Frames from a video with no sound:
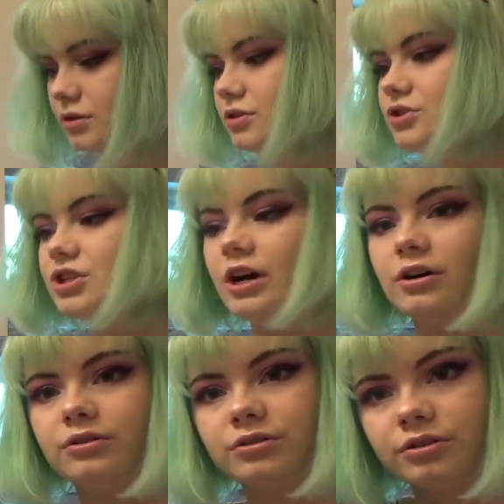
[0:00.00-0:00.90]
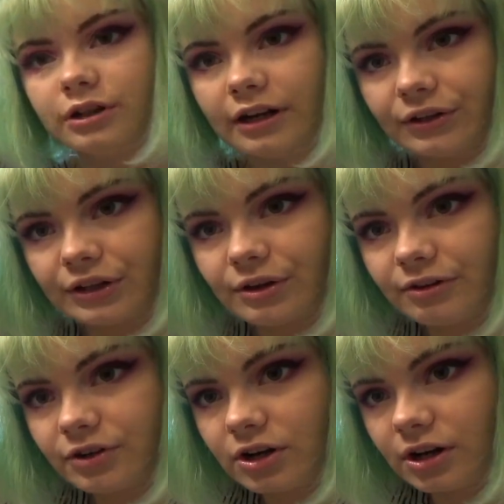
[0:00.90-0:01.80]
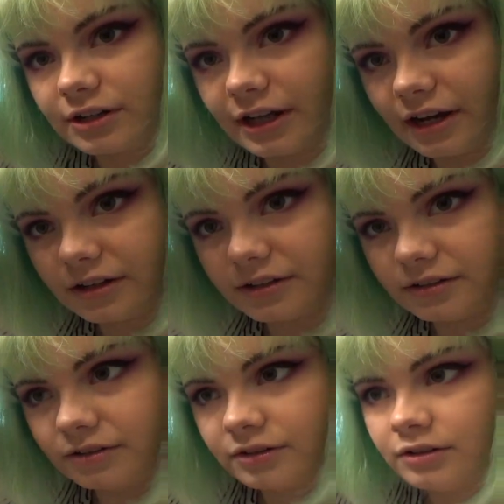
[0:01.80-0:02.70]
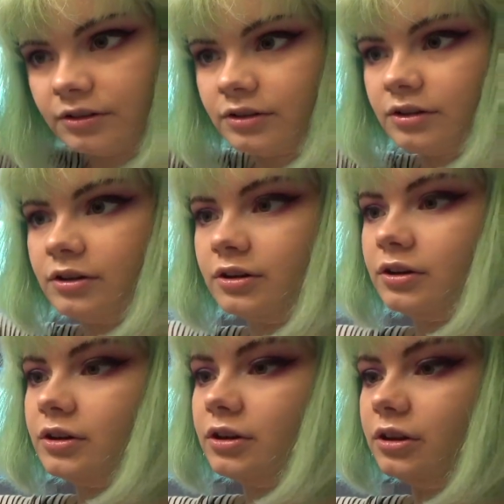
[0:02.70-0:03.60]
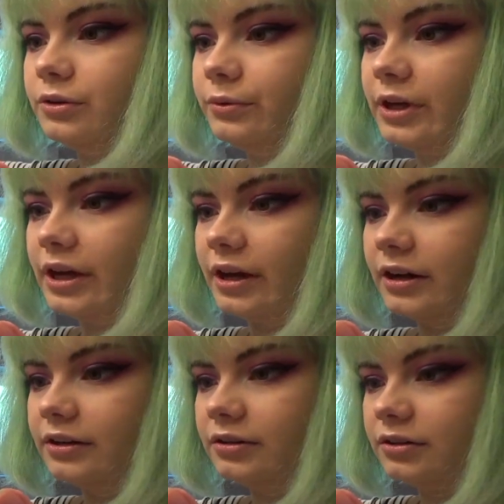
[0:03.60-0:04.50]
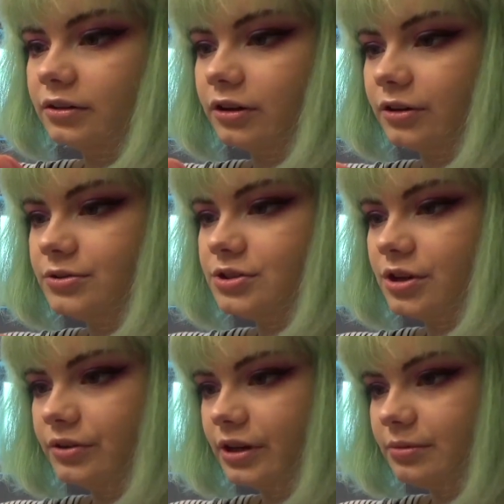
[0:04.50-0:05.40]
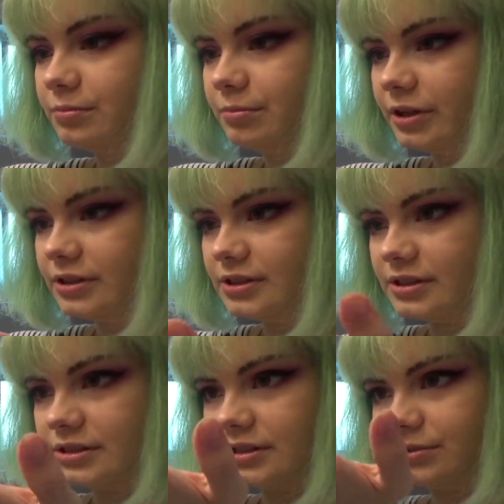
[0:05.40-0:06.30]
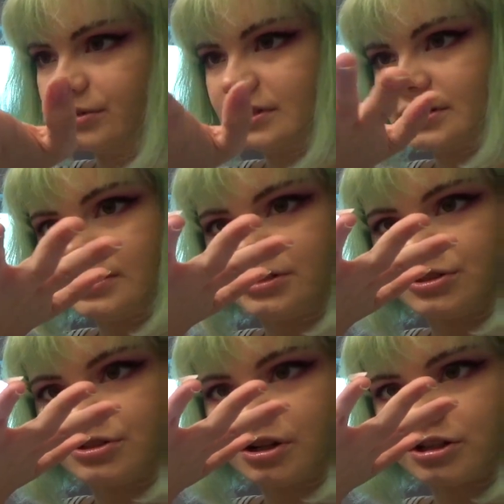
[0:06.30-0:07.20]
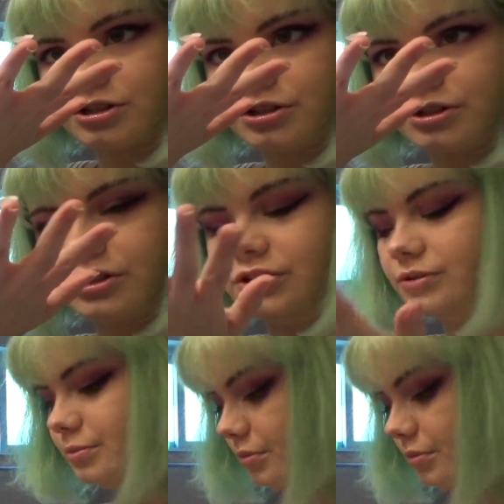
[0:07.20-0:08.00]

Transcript: So, now that you have your contact, you can go soak it, but since there was an instruction to,